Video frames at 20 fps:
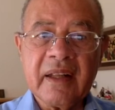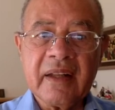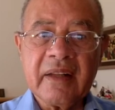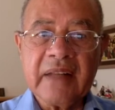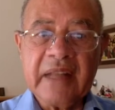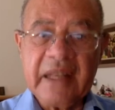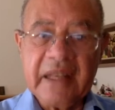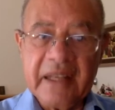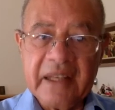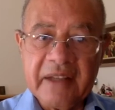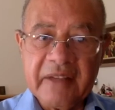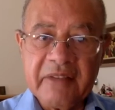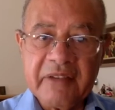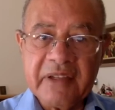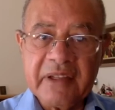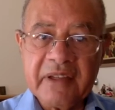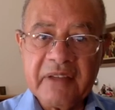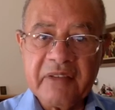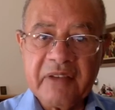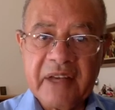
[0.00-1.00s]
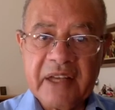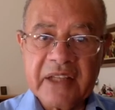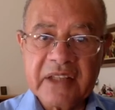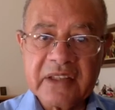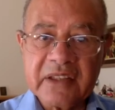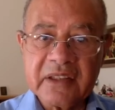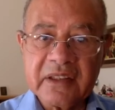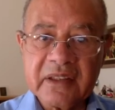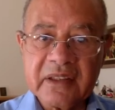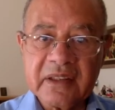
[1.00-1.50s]
They live in the
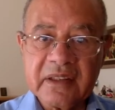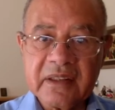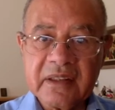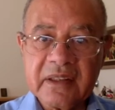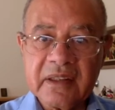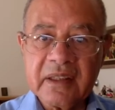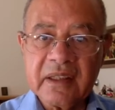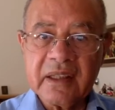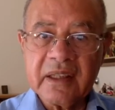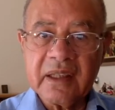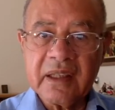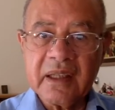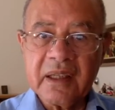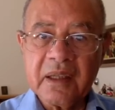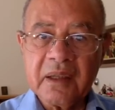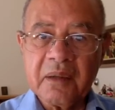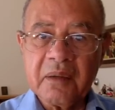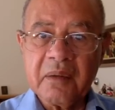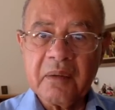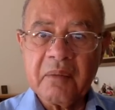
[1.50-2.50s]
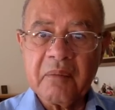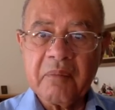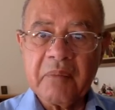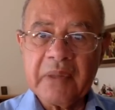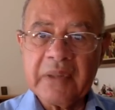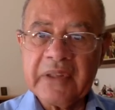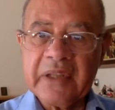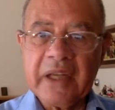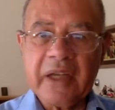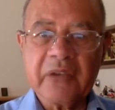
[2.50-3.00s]
flesh,
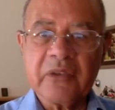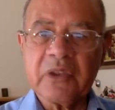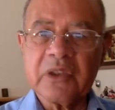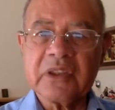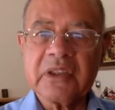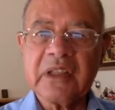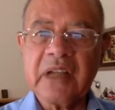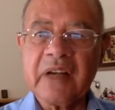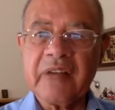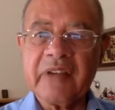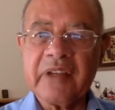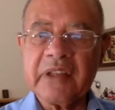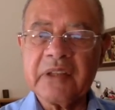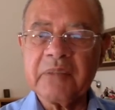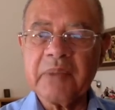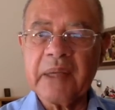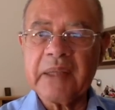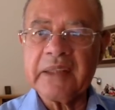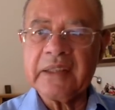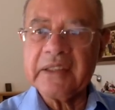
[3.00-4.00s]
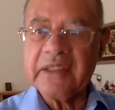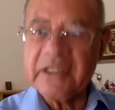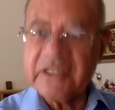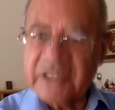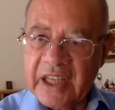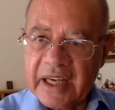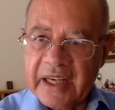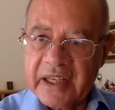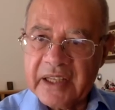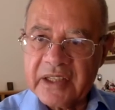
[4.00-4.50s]
but they are not governed by the
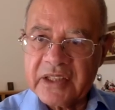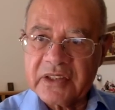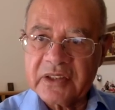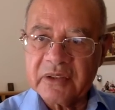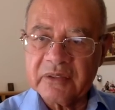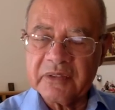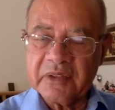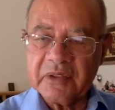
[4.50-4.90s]
desires of